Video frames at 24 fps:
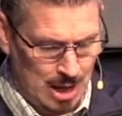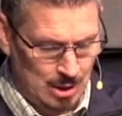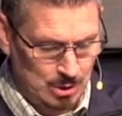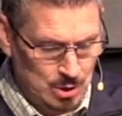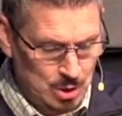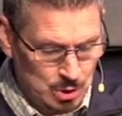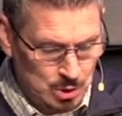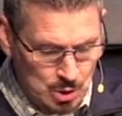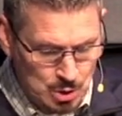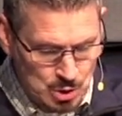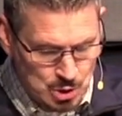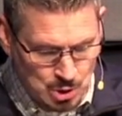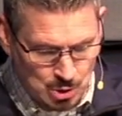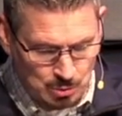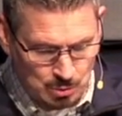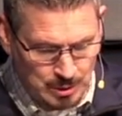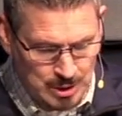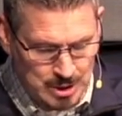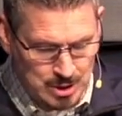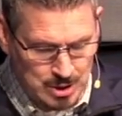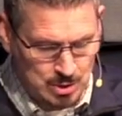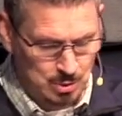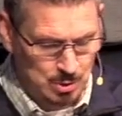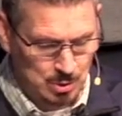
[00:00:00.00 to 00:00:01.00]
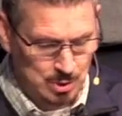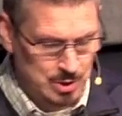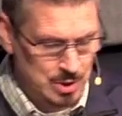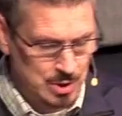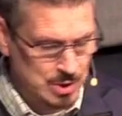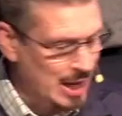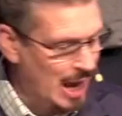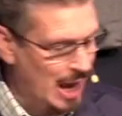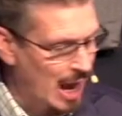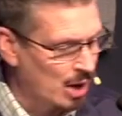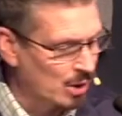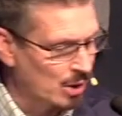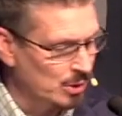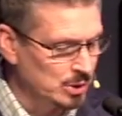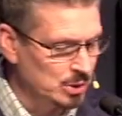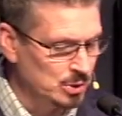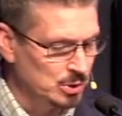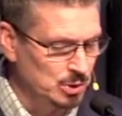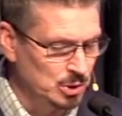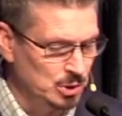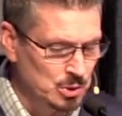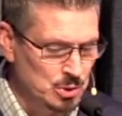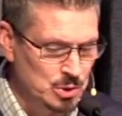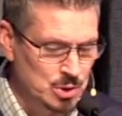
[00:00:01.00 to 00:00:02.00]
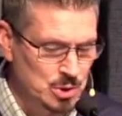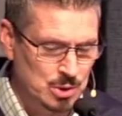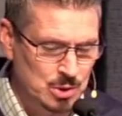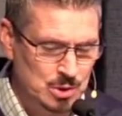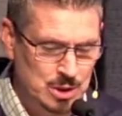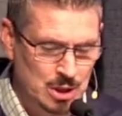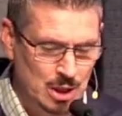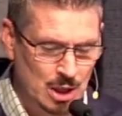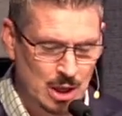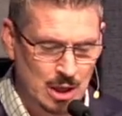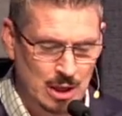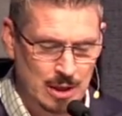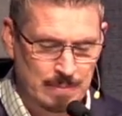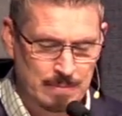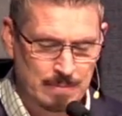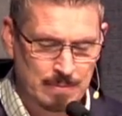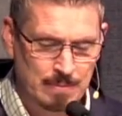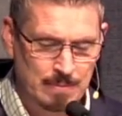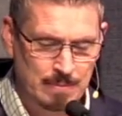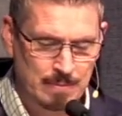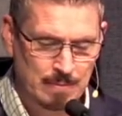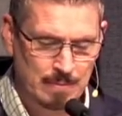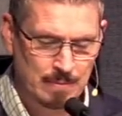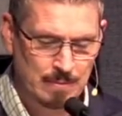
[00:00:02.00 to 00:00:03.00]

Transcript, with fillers: How you use your resources, how you use your time.